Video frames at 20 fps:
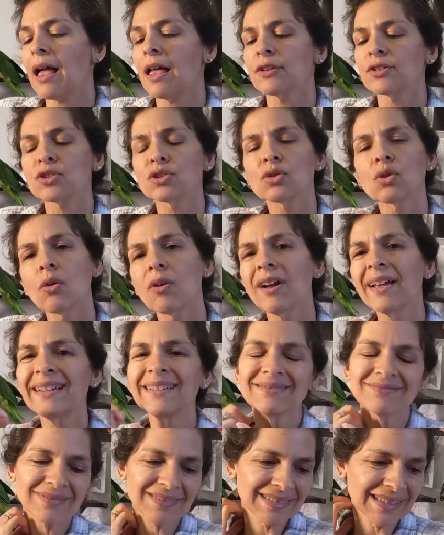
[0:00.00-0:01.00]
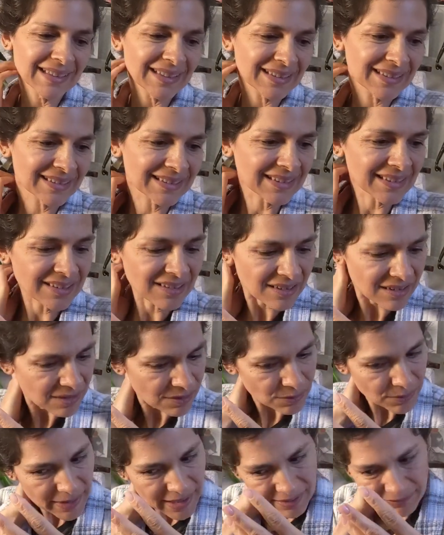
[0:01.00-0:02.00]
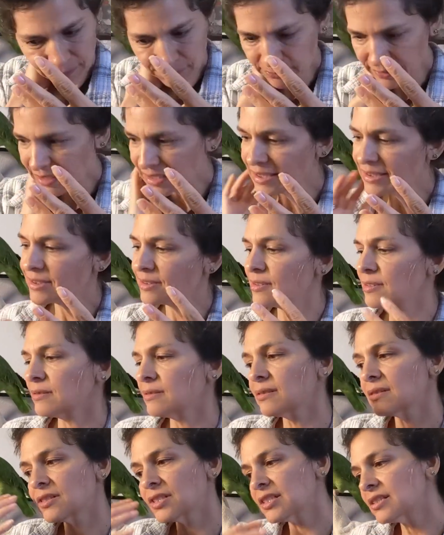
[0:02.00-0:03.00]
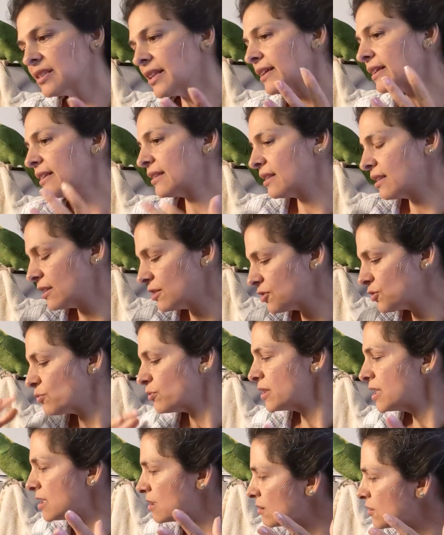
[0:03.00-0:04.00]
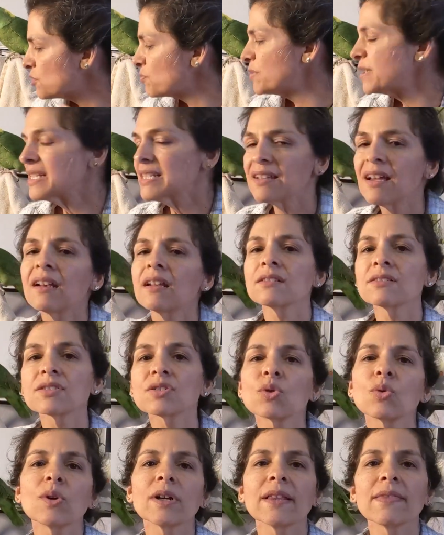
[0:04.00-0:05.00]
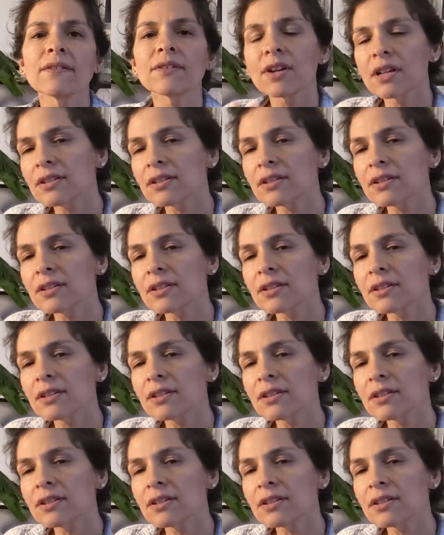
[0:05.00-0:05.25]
soy, we have research, like there's research being done on soy and they're